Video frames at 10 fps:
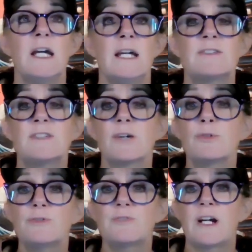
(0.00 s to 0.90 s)
and
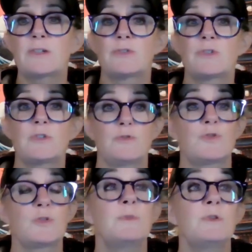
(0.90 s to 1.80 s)
several factors
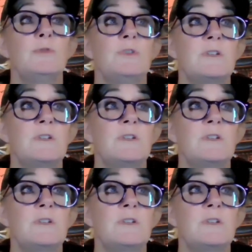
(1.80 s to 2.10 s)
contribute